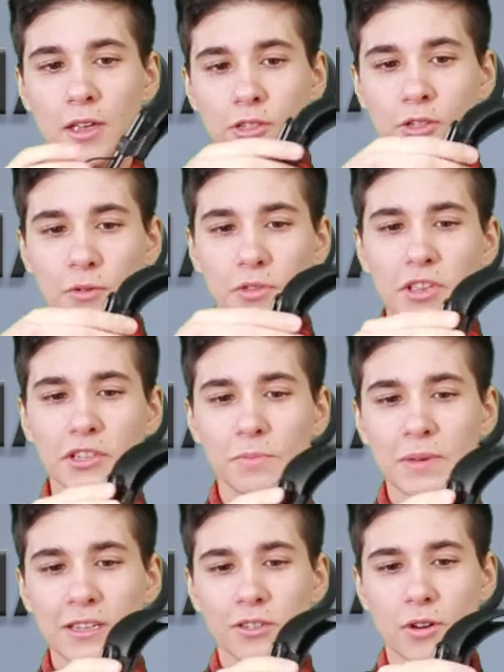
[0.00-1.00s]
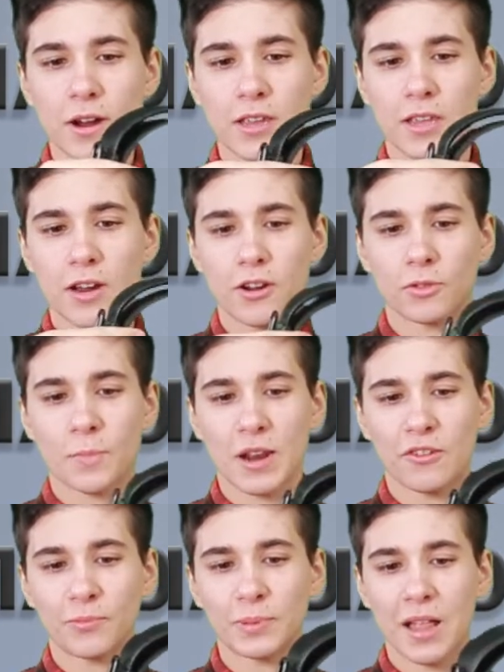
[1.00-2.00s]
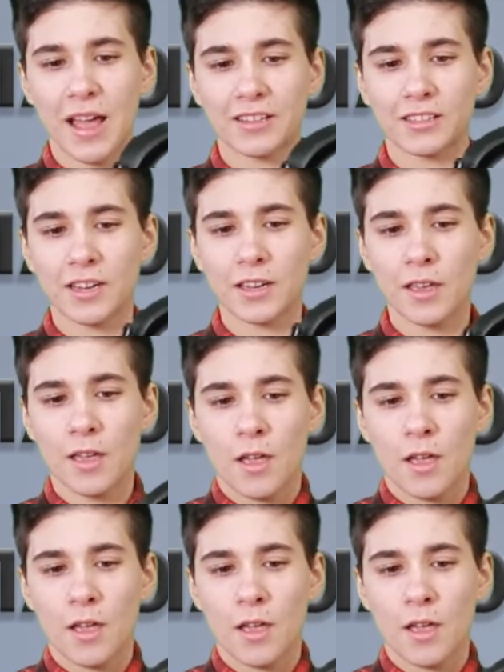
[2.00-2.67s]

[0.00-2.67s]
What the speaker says: So this piece right here is made of plastic,